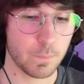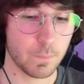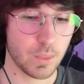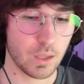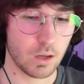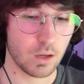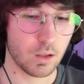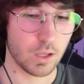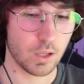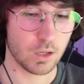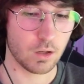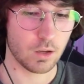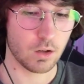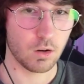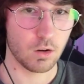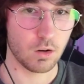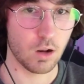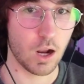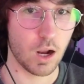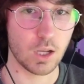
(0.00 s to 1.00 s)
like
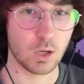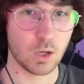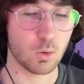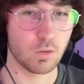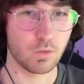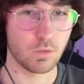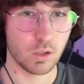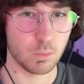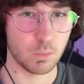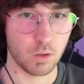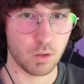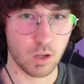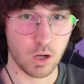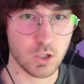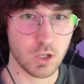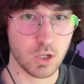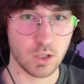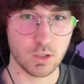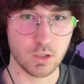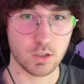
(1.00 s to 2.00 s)
non-equivalent
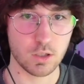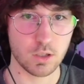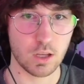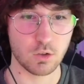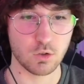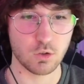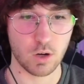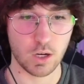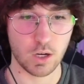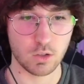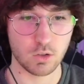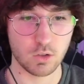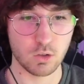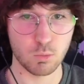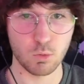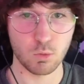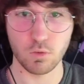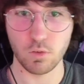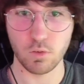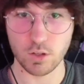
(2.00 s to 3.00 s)
blockchains and trying to
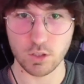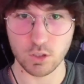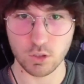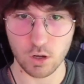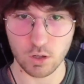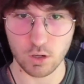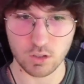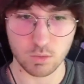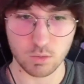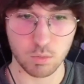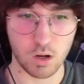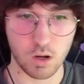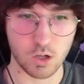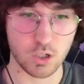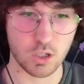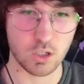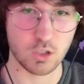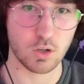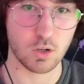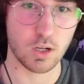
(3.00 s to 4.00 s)
move funds across these
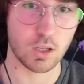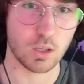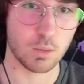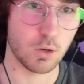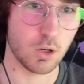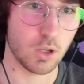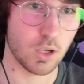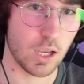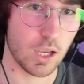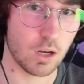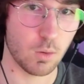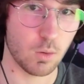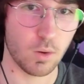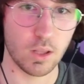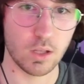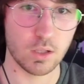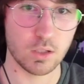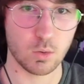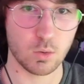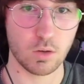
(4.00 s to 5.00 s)
blockchains, trying to communicate in a way
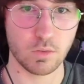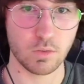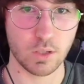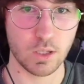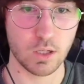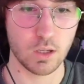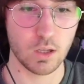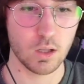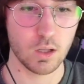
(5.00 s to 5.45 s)
that's equivalent.